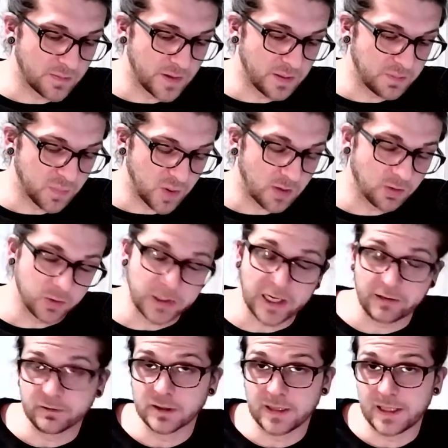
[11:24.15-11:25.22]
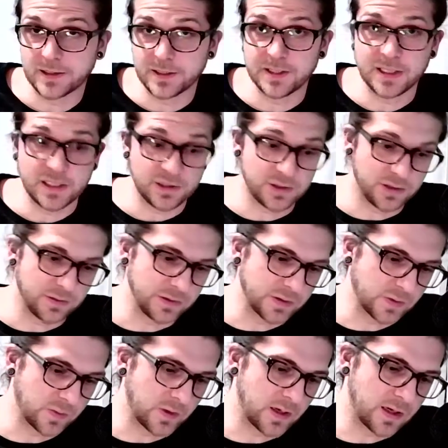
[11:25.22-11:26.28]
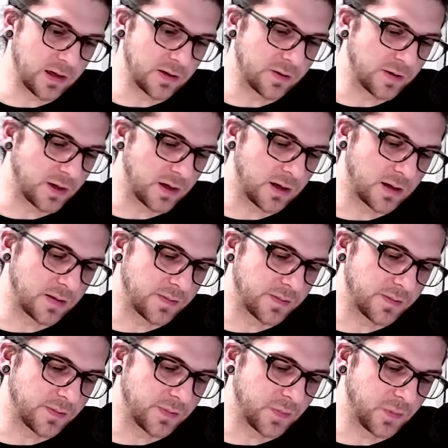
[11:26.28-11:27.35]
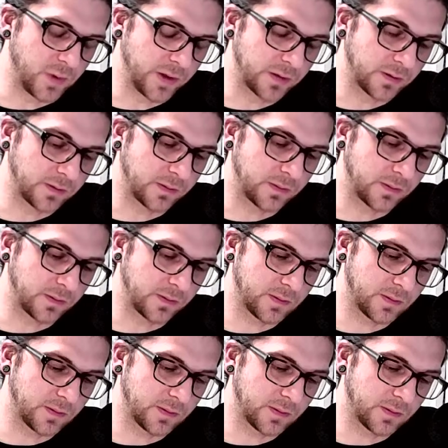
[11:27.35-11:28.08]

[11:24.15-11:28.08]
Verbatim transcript: they probably have a lot to teach you as well um, with